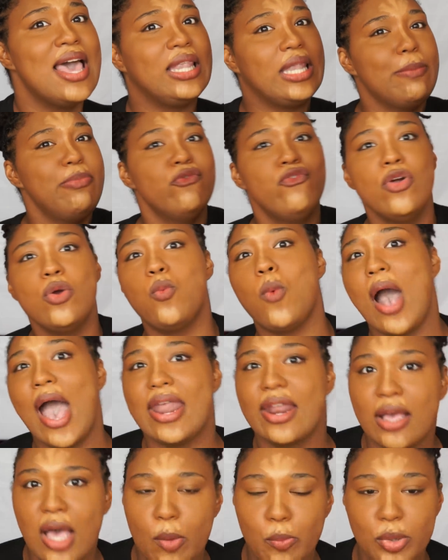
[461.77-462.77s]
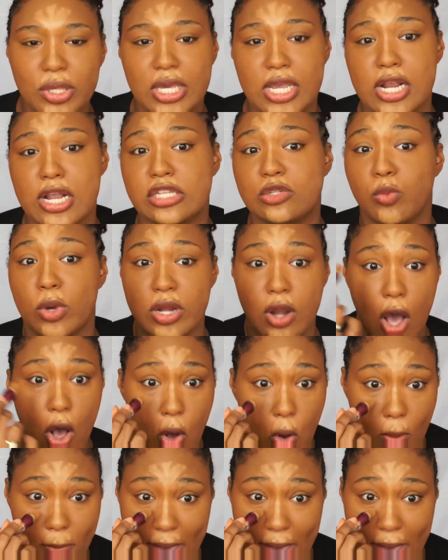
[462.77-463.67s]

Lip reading: Let me rewind a couple years when O